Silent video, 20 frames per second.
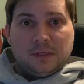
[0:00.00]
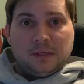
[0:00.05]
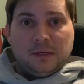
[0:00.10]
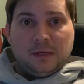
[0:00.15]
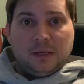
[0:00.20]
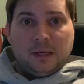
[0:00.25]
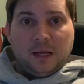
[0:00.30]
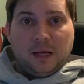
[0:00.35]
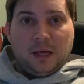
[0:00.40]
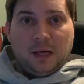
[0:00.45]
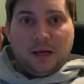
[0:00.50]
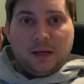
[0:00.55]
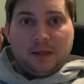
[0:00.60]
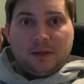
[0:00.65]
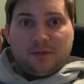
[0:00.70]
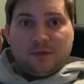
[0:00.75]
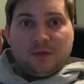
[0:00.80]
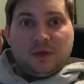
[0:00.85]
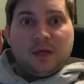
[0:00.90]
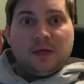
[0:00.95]
I
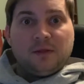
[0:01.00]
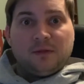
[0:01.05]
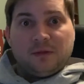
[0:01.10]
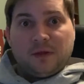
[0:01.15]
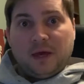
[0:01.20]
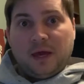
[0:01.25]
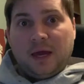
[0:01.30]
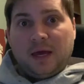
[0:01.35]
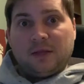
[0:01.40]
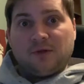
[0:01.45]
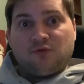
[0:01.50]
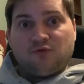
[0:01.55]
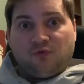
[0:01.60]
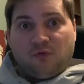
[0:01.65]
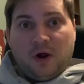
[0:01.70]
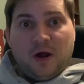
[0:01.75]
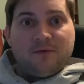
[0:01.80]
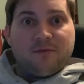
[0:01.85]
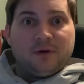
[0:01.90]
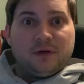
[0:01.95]
think that
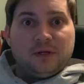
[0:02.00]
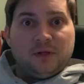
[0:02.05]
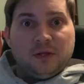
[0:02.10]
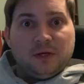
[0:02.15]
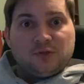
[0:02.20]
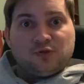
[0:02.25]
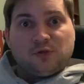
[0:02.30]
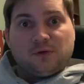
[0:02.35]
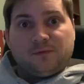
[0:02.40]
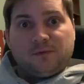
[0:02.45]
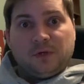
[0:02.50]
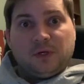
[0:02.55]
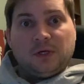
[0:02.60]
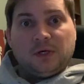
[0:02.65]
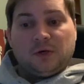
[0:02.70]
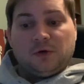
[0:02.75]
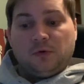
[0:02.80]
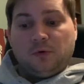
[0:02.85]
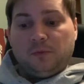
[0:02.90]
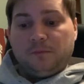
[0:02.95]
driving an electric
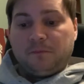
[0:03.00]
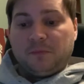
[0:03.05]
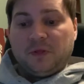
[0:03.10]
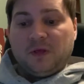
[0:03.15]
vehicle,